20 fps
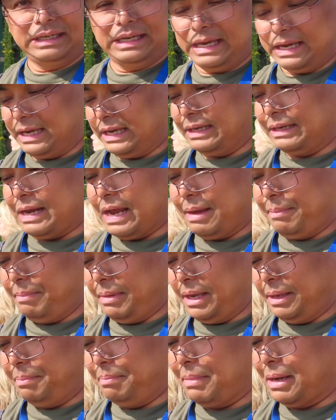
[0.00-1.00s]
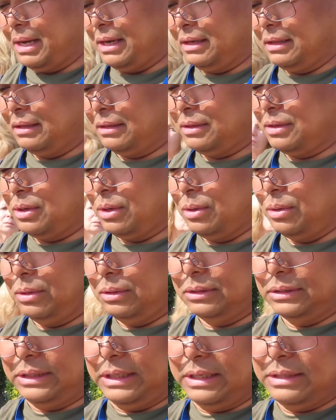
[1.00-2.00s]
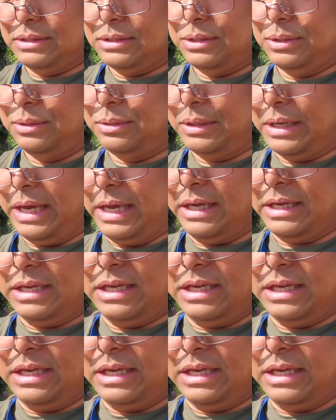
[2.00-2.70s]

And I made my little gold into a